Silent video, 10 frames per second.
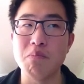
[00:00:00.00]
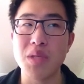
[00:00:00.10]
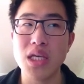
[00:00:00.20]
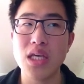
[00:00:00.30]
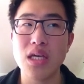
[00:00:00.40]

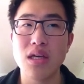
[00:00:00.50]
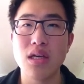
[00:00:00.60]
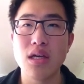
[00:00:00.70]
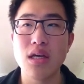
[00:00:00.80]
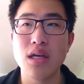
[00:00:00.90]
be
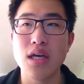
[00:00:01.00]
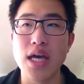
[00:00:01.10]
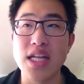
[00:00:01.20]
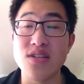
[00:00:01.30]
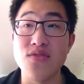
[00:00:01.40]

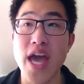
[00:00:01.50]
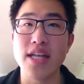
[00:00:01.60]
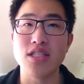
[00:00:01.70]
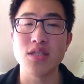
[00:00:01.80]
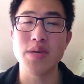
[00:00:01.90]
an
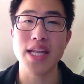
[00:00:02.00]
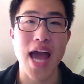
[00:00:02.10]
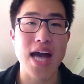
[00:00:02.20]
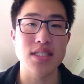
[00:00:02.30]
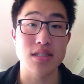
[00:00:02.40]
advantage, to be an
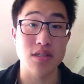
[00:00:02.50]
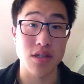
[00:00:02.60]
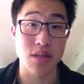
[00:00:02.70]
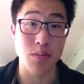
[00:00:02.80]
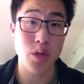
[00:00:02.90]
asset to your
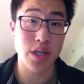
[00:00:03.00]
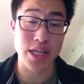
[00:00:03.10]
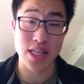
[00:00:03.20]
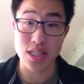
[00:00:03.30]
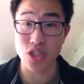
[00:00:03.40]

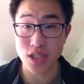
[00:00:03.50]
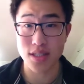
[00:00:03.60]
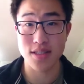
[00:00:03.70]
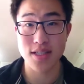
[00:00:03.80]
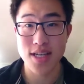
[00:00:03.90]
community than
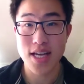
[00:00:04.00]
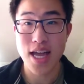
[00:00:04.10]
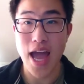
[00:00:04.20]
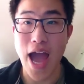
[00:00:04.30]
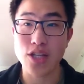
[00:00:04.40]
just
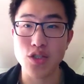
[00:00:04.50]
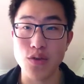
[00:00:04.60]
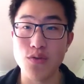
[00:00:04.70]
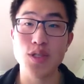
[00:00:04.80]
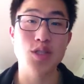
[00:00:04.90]
actually
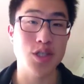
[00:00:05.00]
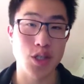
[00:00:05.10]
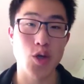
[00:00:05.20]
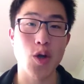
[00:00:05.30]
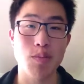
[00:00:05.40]
physically
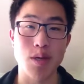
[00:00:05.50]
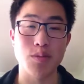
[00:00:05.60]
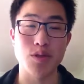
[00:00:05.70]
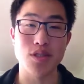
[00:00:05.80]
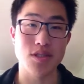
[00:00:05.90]
cure
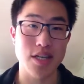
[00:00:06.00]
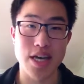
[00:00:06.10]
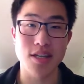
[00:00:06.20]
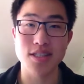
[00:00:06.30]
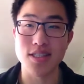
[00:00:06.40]
people's
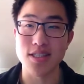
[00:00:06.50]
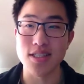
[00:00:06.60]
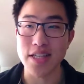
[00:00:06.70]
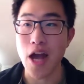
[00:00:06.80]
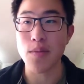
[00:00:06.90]
illnesses
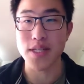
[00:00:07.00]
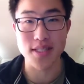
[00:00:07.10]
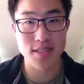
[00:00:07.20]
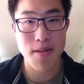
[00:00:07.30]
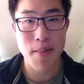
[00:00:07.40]
and
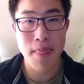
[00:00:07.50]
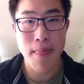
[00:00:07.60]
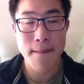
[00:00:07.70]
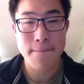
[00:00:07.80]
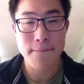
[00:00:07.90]
ailments.
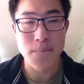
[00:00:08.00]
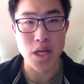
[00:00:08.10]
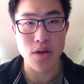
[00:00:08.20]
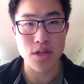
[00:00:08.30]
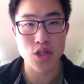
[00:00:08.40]

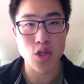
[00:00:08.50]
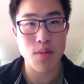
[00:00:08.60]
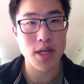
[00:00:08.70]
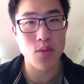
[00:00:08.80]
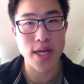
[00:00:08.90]
There's so
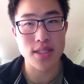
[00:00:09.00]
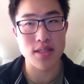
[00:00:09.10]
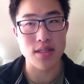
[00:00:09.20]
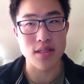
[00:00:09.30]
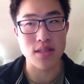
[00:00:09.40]
many ways
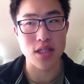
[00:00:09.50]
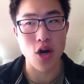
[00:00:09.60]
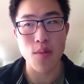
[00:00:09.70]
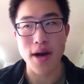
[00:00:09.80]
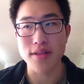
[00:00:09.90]
to
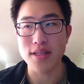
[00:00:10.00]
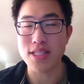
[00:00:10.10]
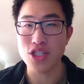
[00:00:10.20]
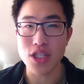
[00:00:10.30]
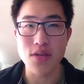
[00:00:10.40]
go about
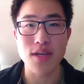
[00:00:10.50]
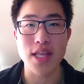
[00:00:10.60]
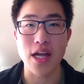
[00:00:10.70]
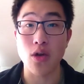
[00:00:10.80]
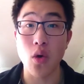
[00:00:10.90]
achieving
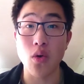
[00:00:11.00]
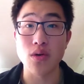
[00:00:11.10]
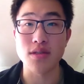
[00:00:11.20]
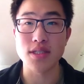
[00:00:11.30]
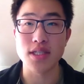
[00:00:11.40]
that
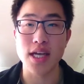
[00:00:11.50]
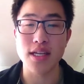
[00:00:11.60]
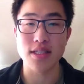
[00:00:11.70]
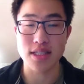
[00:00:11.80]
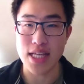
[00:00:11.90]
goal, to
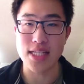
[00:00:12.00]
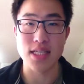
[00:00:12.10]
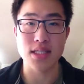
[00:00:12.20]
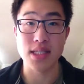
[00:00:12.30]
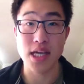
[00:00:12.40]
getting to that
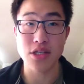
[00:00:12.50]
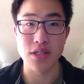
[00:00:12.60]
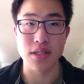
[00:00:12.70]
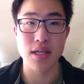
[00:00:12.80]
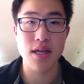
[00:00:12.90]

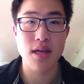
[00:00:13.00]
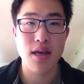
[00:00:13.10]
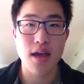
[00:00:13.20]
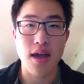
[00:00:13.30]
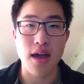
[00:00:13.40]
destination.
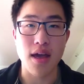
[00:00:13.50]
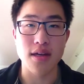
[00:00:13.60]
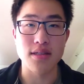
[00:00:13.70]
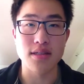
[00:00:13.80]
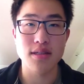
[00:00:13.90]

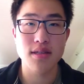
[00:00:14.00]
And